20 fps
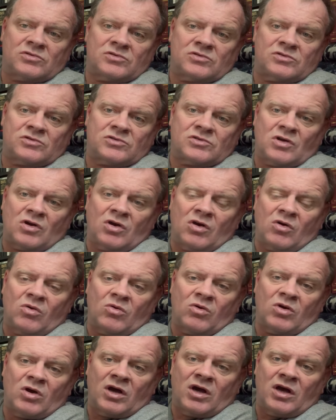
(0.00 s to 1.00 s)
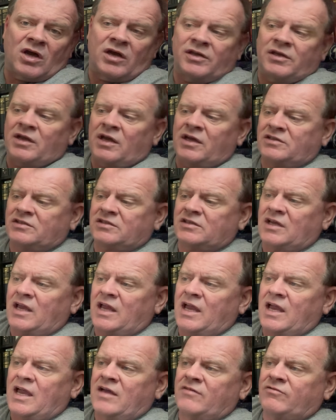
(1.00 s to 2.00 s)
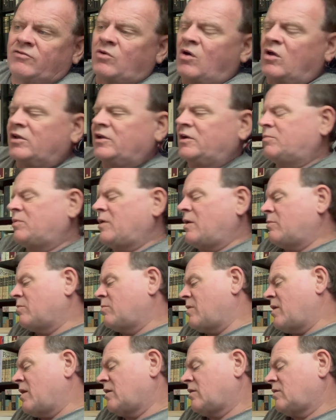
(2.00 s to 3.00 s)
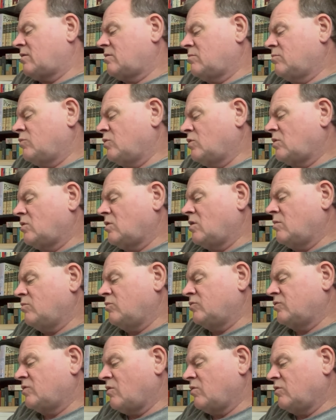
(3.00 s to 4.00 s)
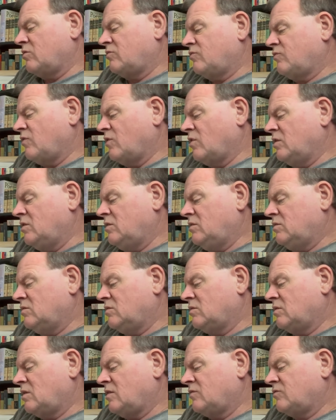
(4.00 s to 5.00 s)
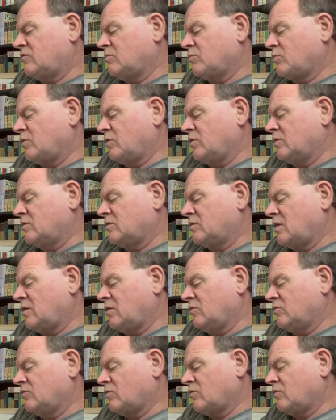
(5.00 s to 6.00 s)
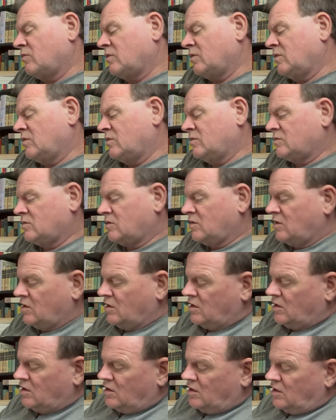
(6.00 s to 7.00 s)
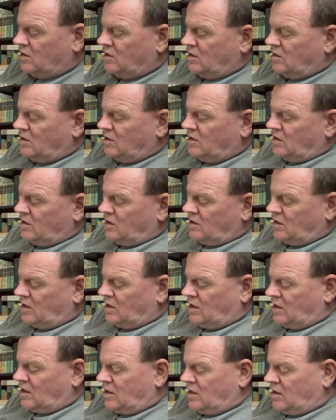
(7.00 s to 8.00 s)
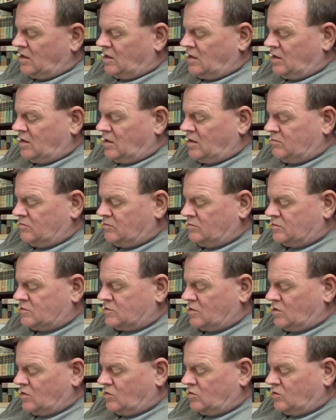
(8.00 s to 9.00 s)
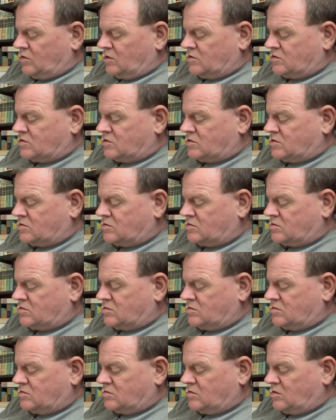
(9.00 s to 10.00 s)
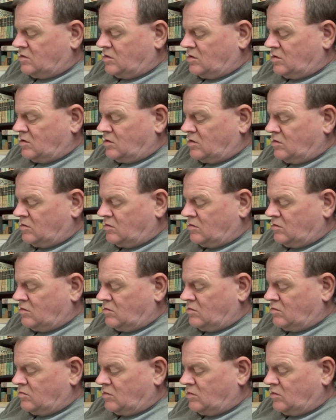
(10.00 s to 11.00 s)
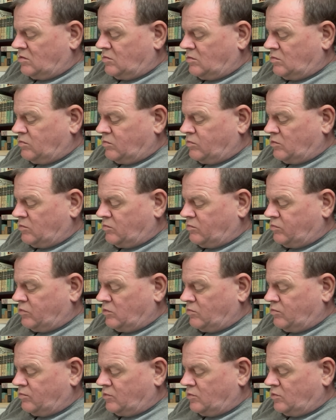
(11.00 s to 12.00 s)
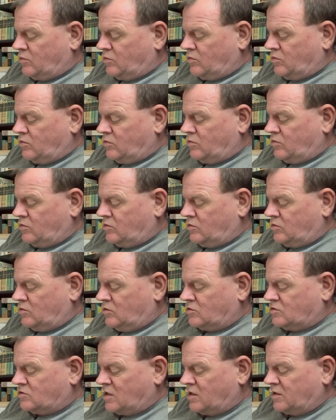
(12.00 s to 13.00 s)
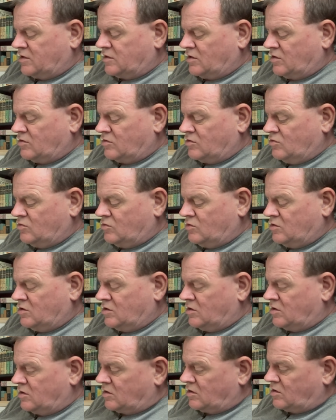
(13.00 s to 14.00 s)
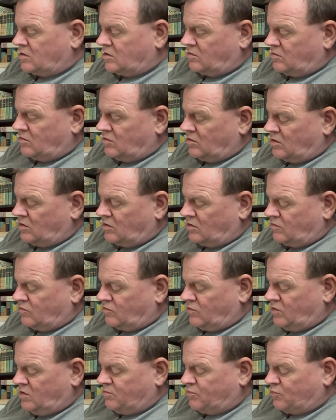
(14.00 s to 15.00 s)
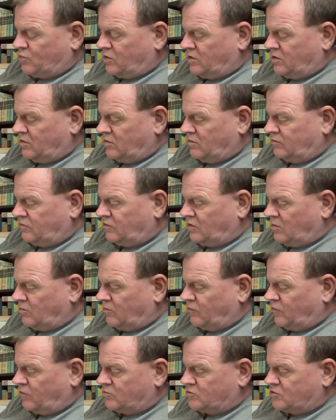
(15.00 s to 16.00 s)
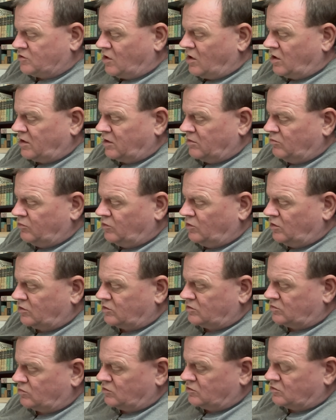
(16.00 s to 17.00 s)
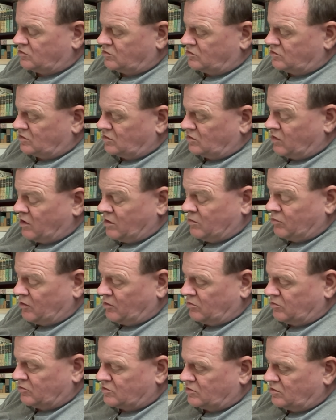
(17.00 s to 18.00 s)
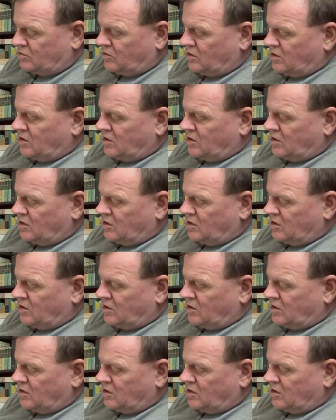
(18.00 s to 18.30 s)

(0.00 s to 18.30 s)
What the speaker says: So nice to have. Quality paperback book club was always fun. They had some pretty good titles over the years. Looks like they're doing a reprint of something from Shocking Books, which is a great publisher.